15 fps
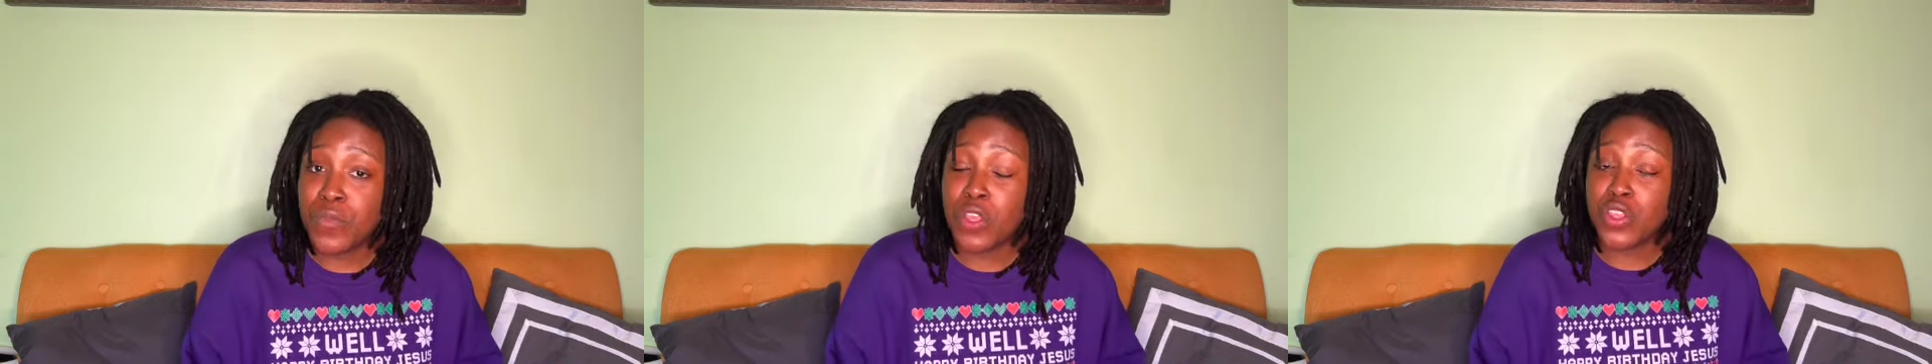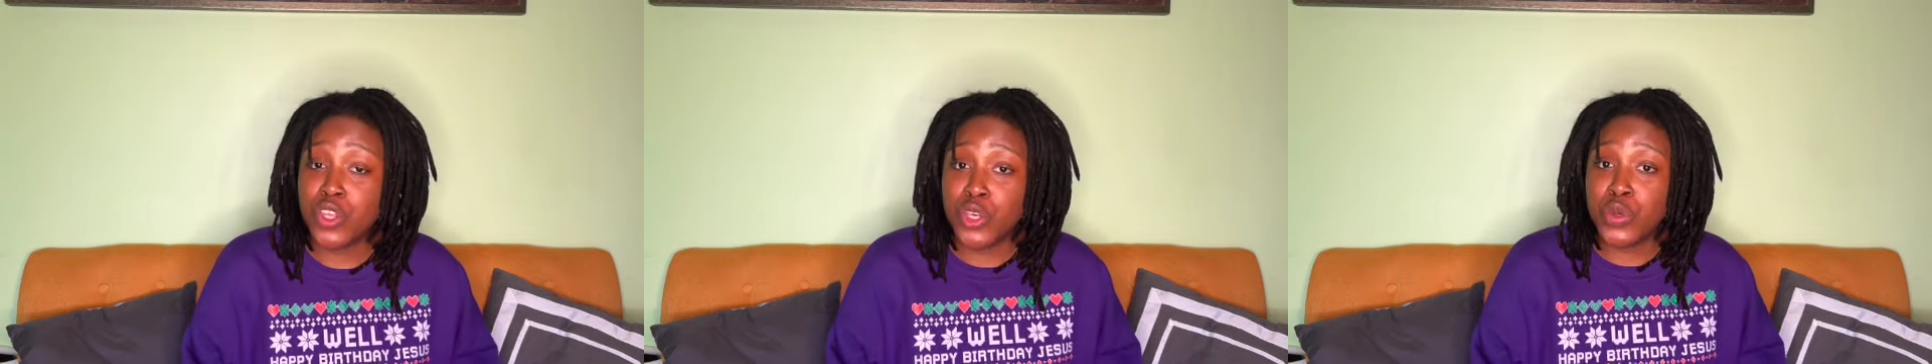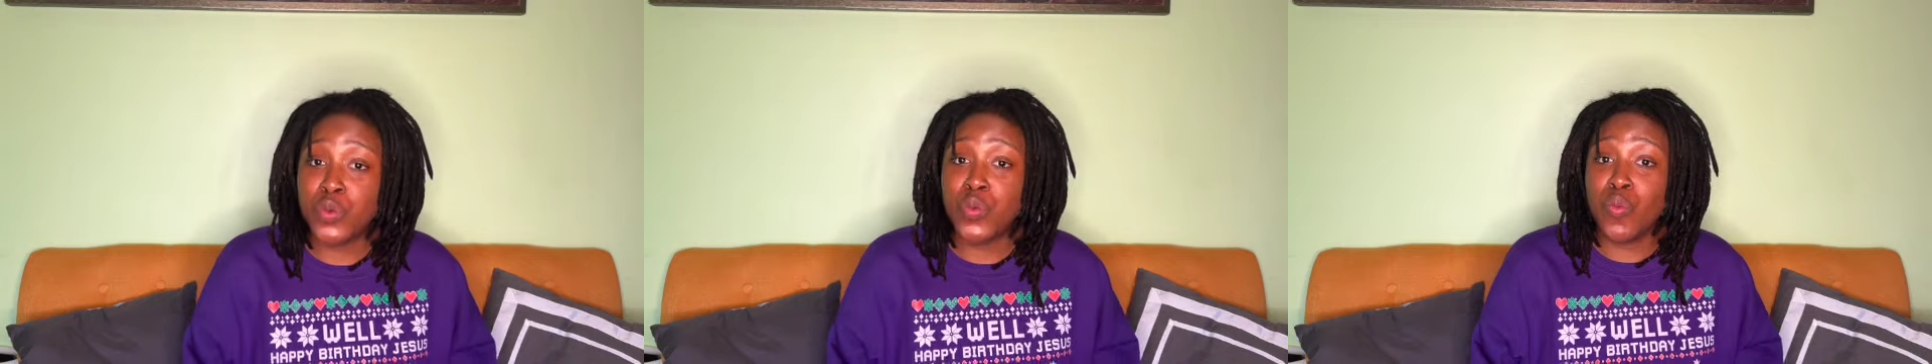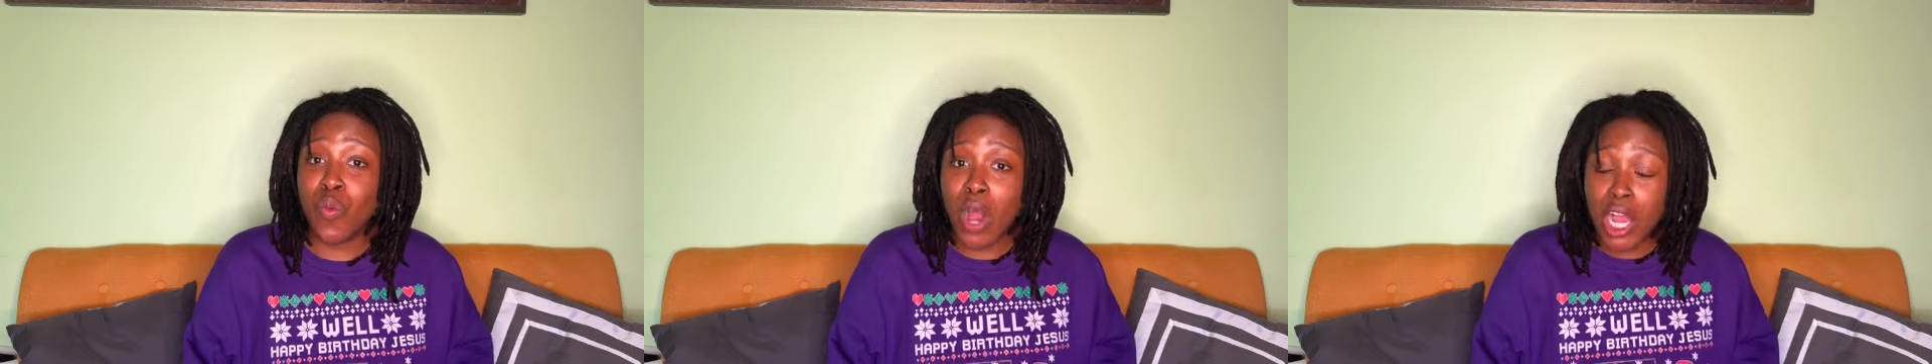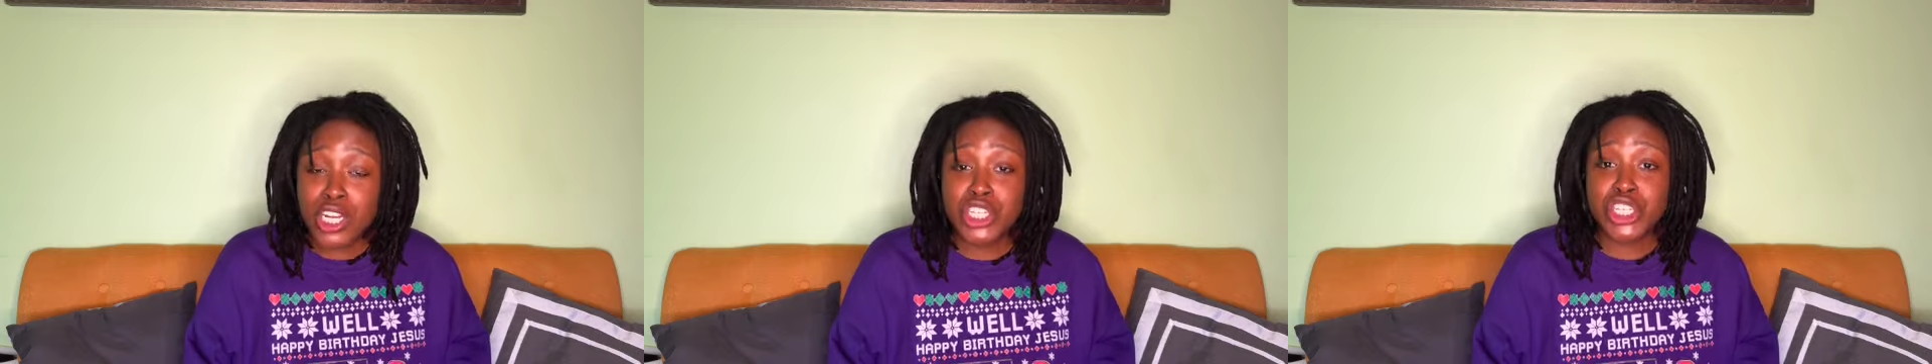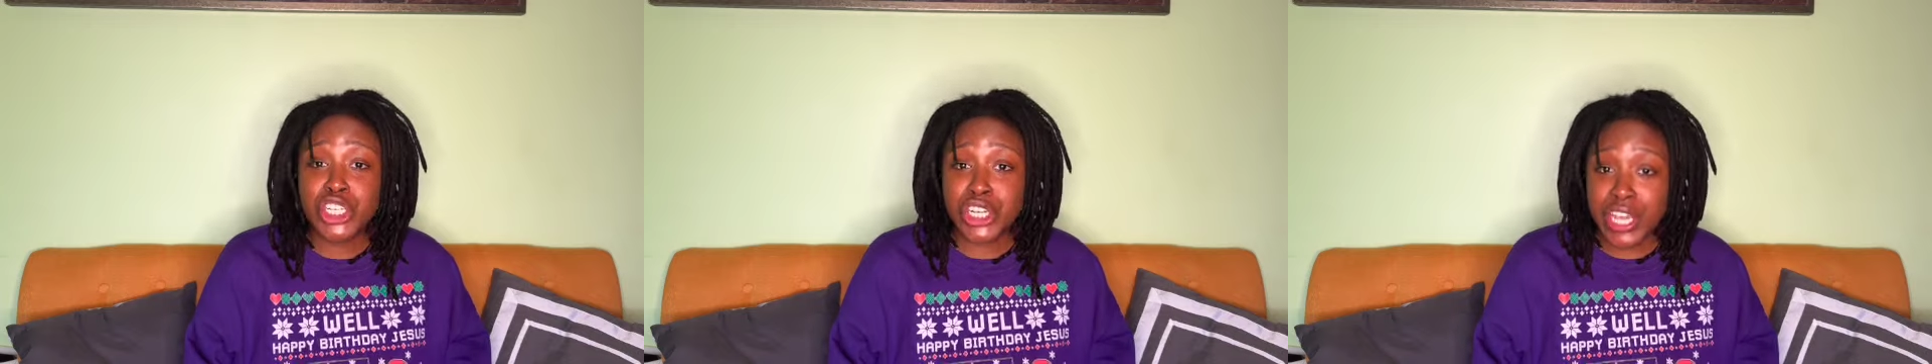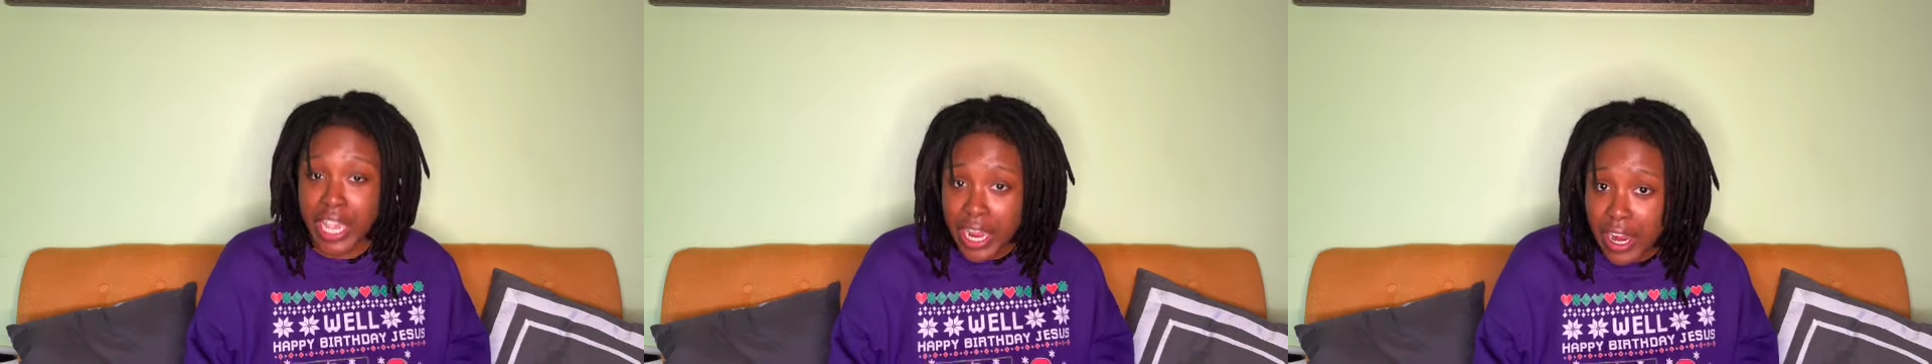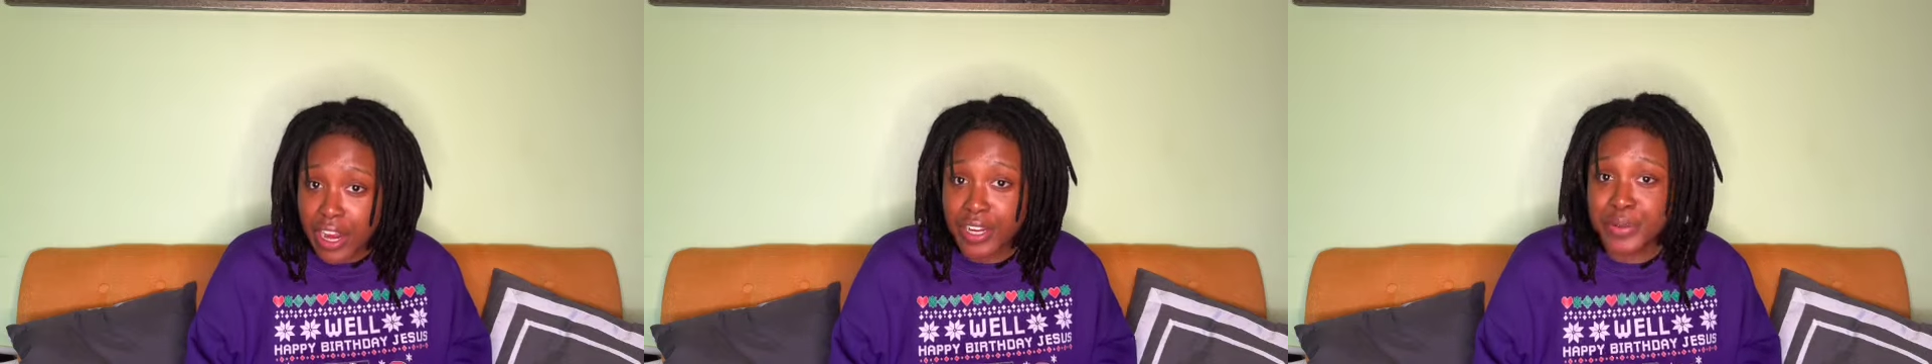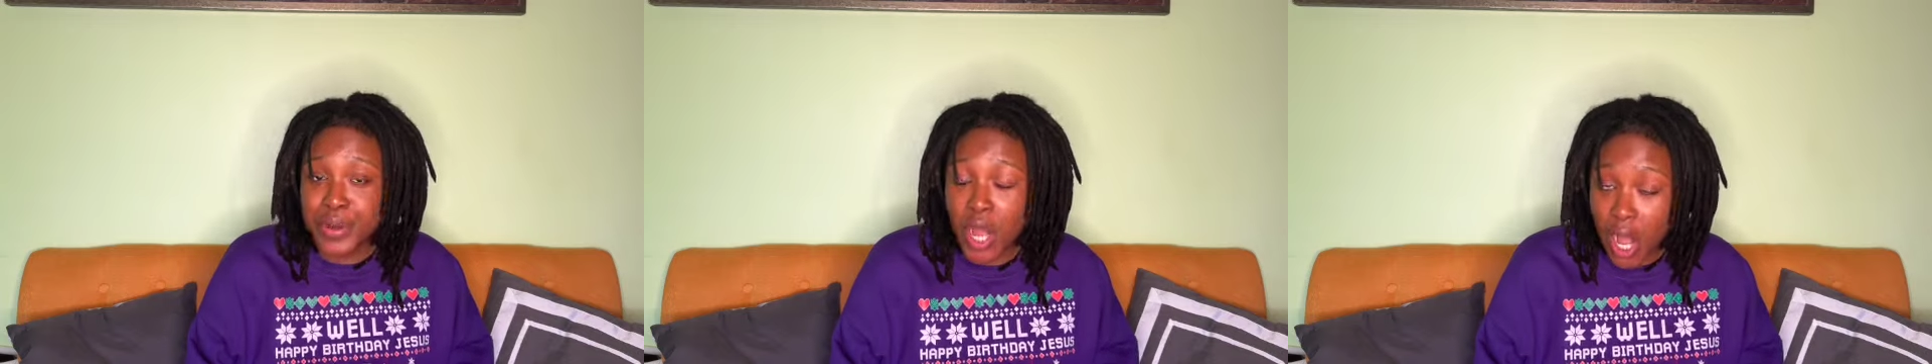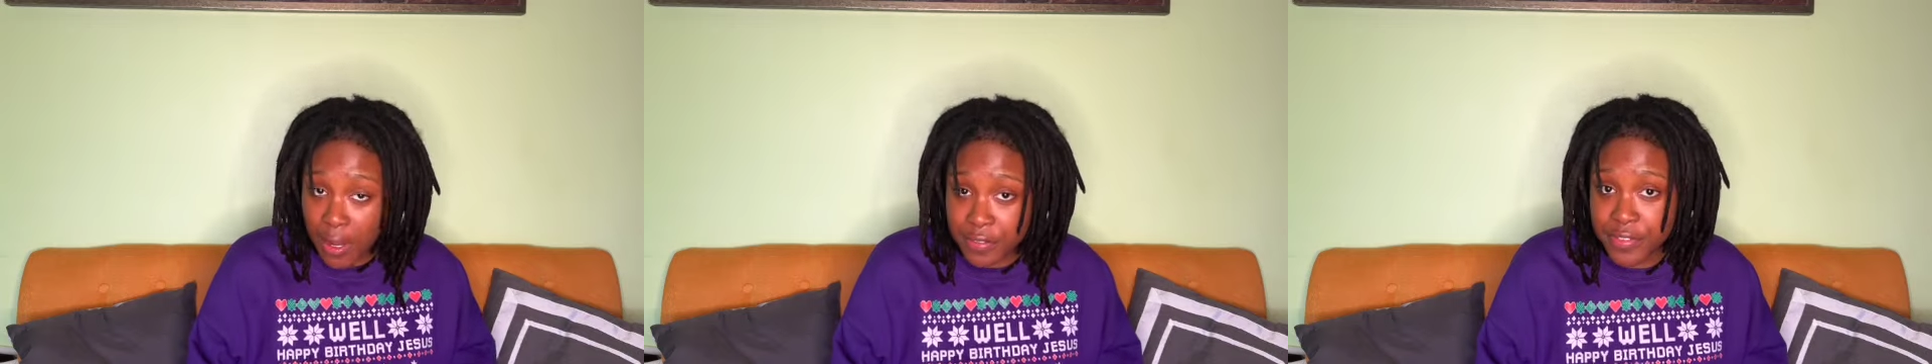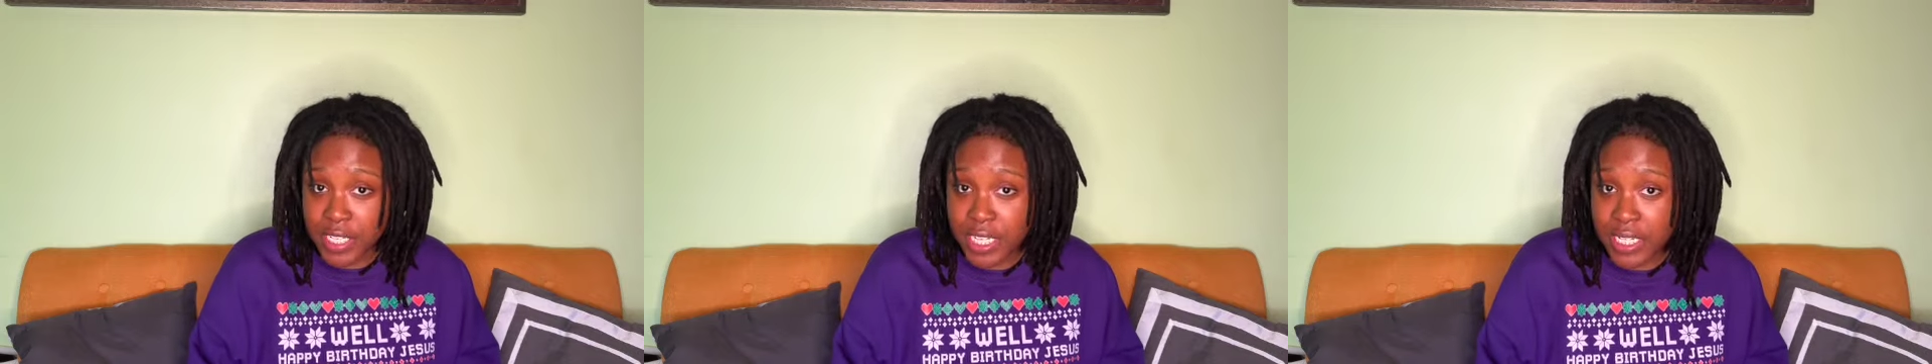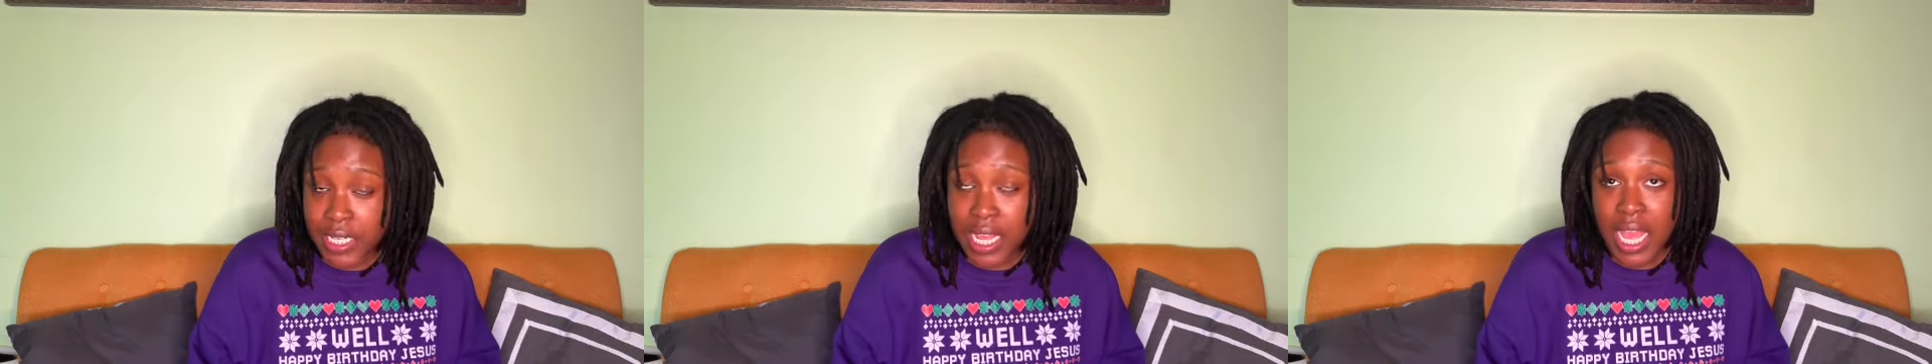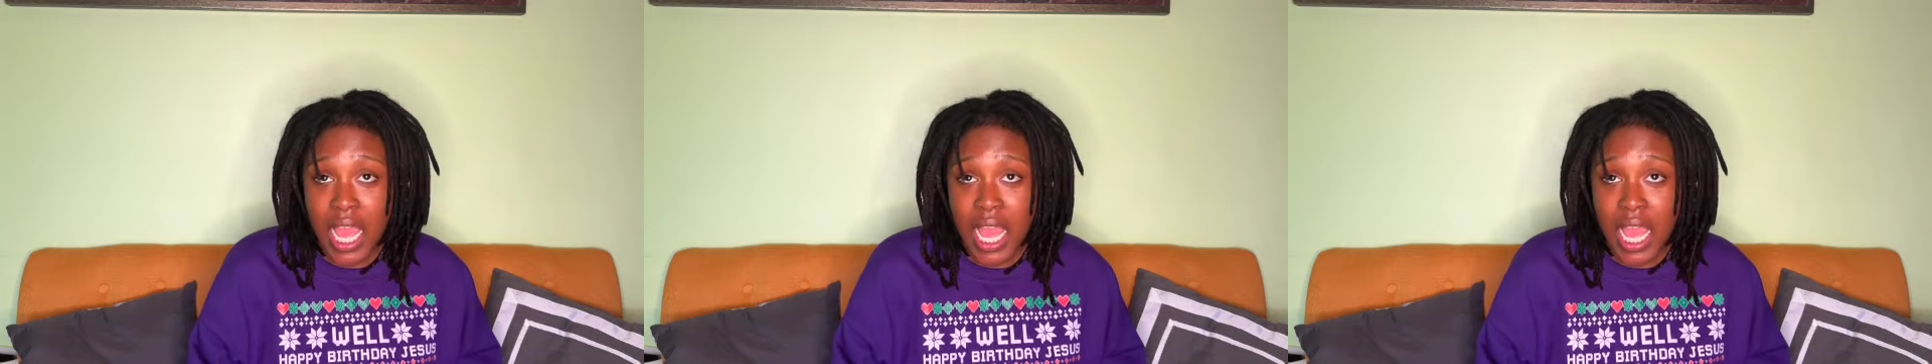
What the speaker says: wash your hair often.